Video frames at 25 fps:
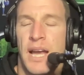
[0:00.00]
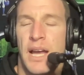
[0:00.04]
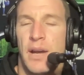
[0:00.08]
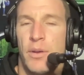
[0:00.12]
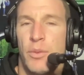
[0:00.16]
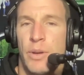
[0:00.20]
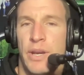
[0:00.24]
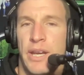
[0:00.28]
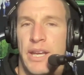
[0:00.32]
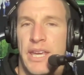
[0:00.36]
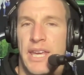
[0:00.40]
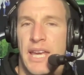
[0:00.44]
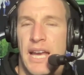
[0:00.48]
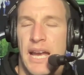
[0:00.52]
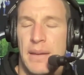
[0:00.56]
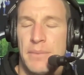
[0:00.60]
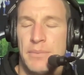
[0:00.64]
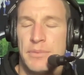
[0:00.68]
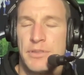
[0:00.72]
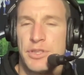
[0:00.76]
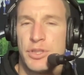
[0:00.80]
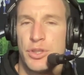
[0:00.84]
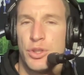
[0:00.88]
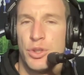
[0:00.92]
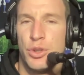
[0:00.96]
when it
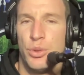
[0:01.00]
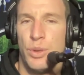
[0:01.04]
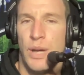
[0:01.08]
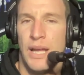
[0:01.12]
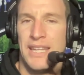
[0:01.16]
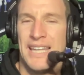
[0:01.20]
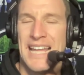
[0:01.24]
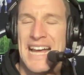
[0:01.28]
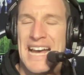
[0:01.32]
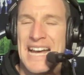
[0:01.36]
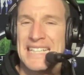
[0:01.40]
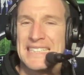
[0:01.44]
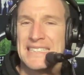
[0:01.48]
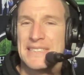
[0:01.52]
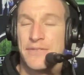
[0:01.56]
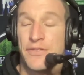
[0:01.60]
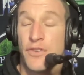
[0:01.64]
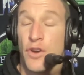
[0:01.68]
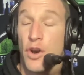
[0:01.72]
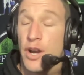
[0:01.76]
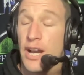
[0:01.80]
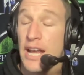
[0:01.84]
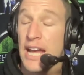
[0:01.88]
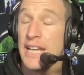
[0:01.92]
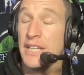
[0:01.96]
came to last
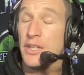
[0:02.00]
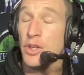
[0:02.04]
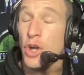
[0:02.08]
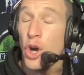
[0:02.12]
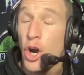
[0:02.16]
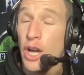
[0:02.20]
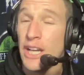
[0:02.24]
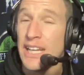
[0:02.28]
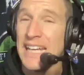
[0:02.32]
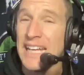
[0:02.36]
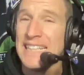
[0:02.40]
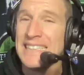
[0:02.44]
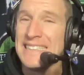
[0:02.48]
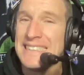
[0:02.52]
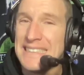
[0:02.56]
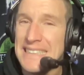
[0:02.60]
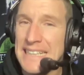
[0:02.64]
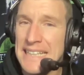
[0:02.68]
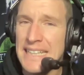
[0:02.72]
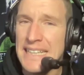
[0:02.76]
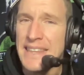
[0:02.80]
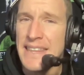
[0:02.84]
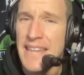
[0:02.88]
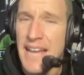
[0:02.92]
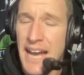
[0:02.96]
Friday night. And
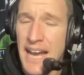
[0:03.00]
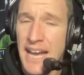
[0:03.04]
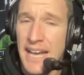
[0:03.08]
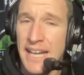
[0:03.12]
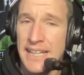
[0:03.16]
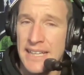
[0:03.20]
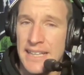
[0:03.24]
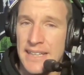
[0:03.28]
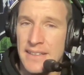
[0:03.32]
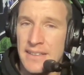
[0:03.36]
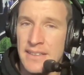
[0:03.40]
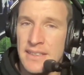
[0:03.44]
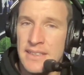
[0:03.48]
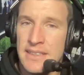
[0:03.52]
did they